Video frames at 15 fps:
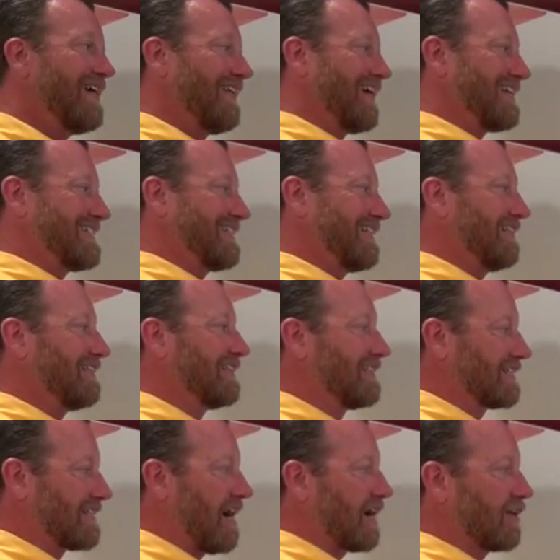that sealant
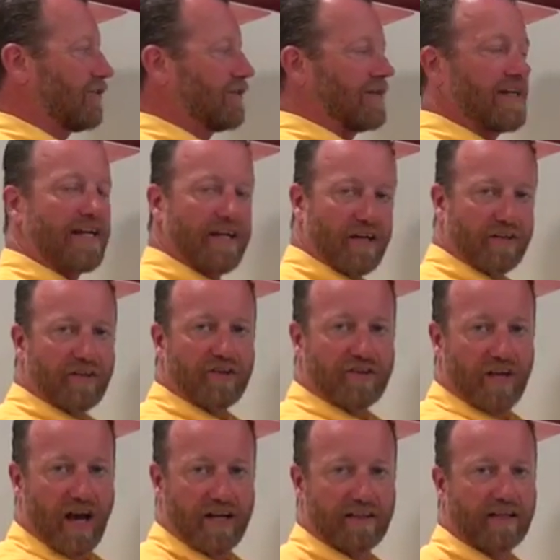is not going to adhere to the
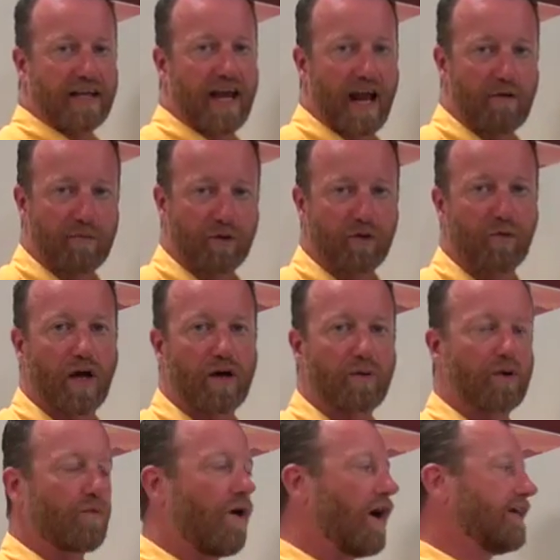side of the camper the way
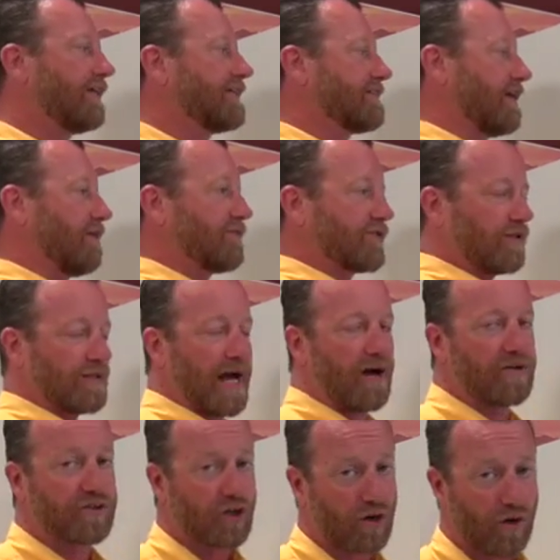we want it. So
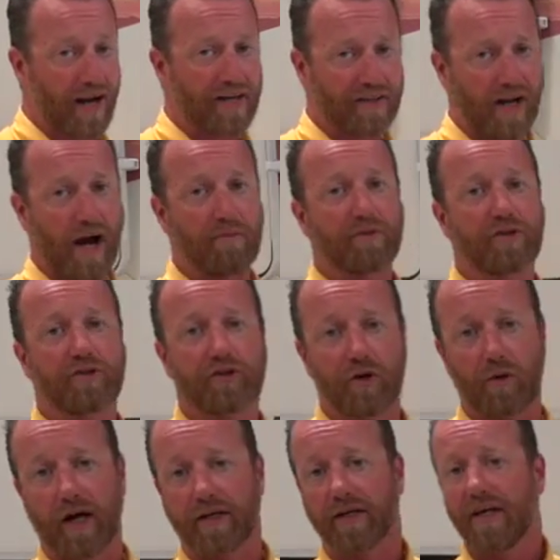now is a great time to
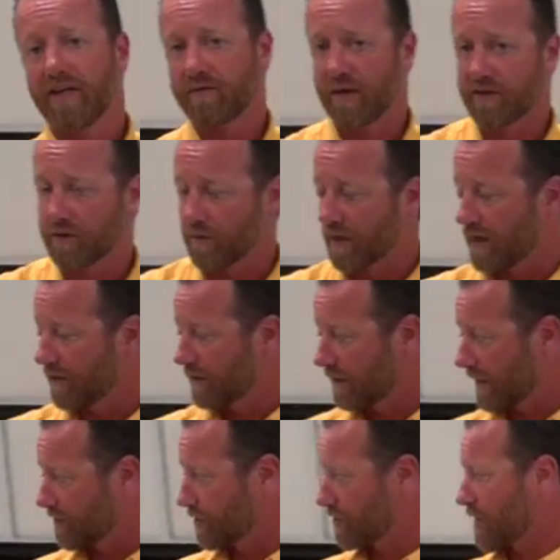do it, especially when we got a
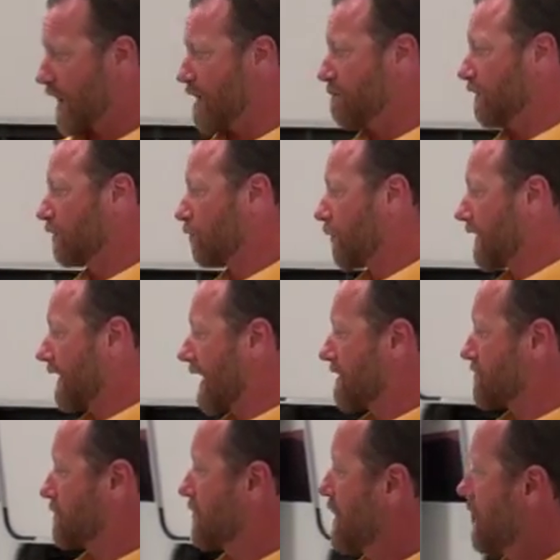little extra time on the
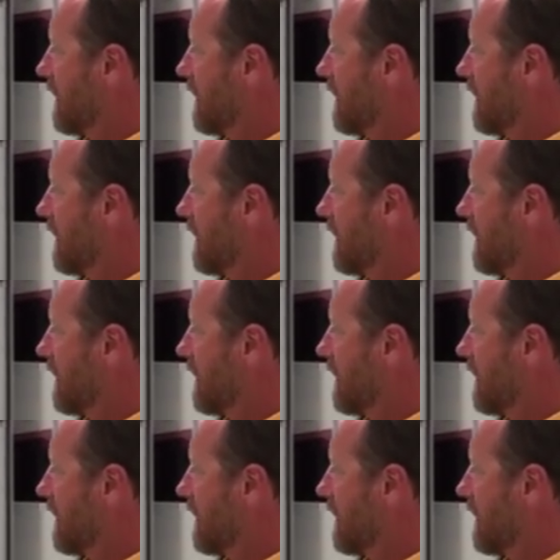weekends.